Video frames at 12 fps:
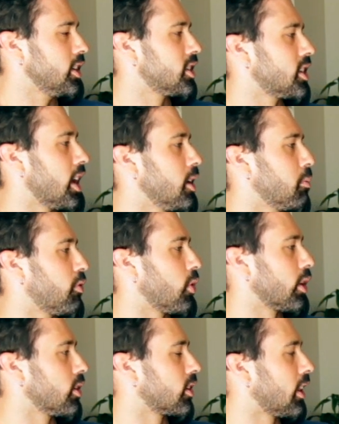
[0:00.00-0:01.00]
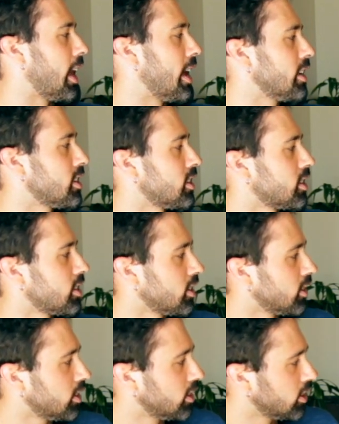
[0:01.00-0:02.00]
need to sign up before I go to class?
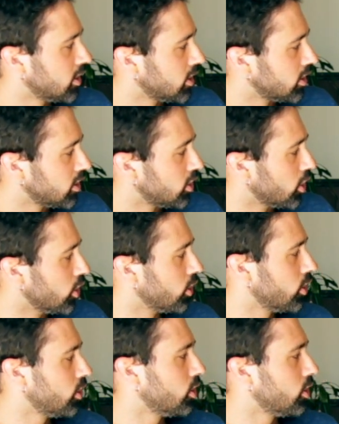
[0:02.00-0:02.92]
Dude.